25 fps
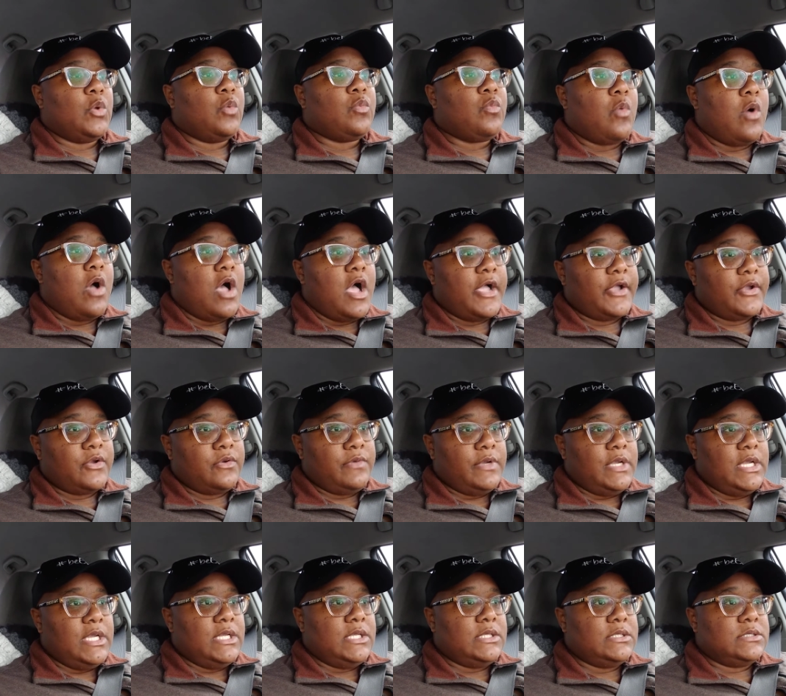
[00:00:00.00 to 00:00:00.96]

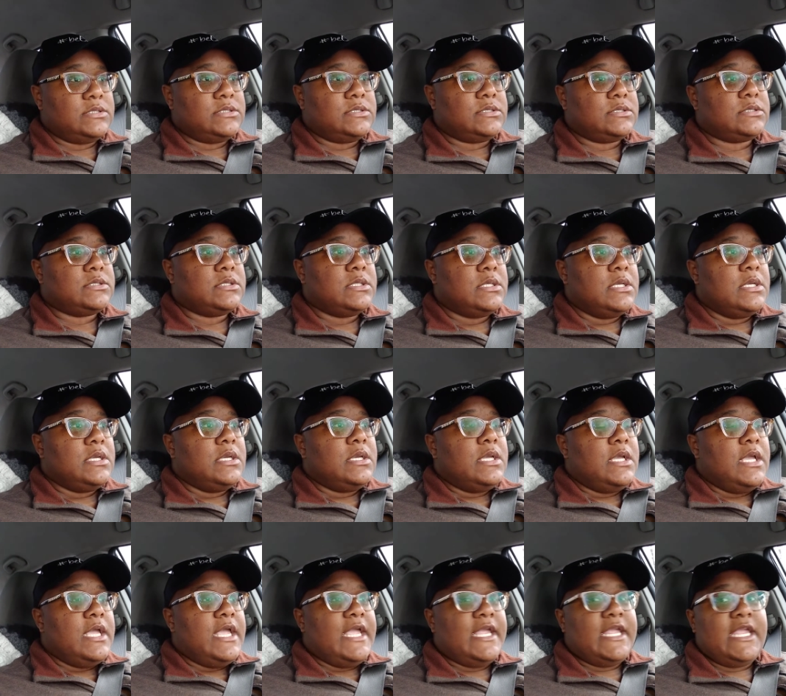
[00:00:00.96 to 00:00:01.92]
Walgreens
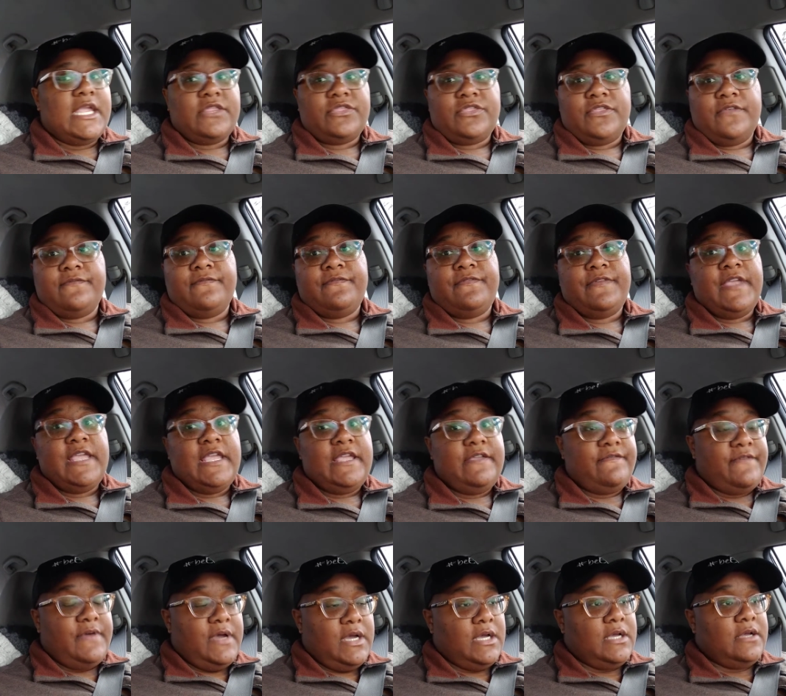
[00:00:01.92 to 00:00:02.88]
and get the
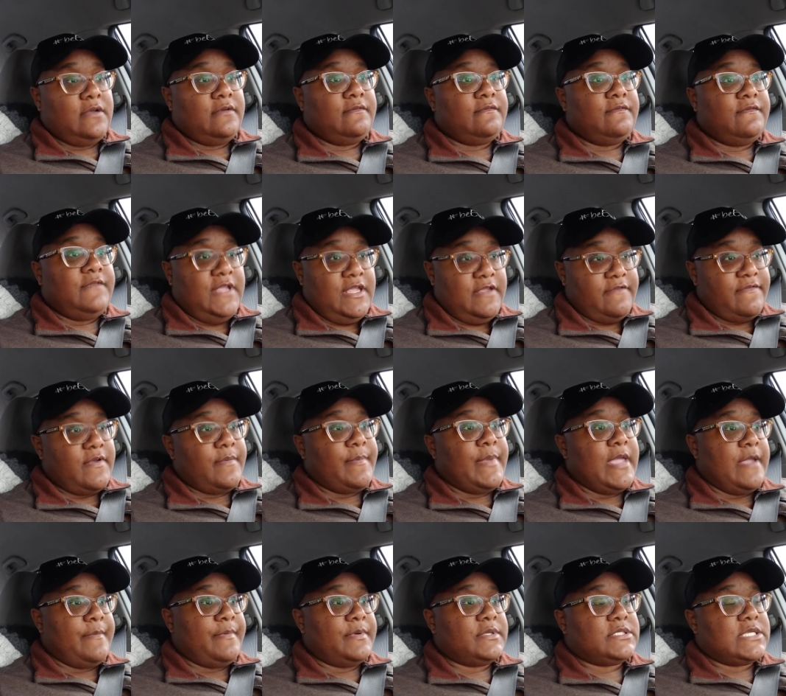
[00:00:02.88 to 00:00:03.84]
Viva
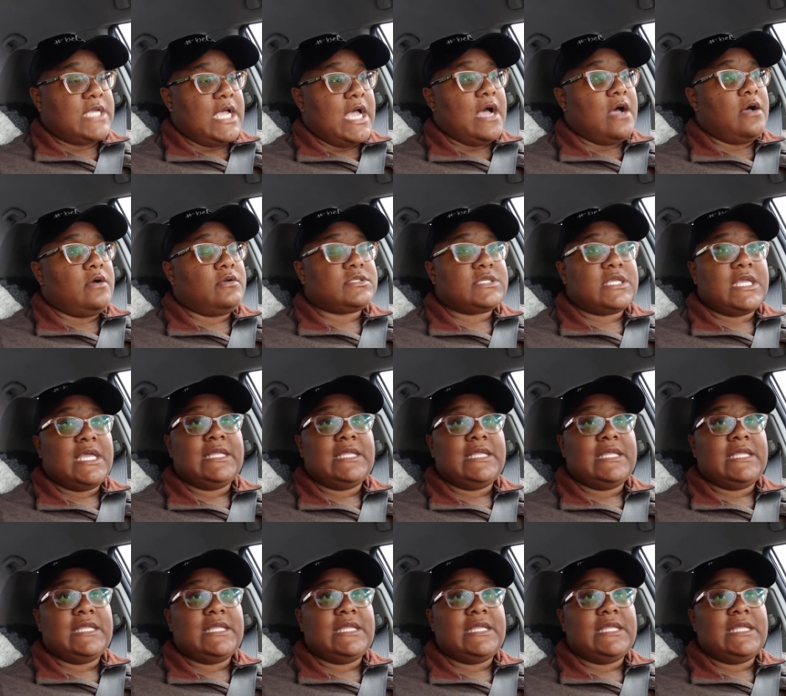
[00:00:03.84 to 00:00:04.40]
paper towels.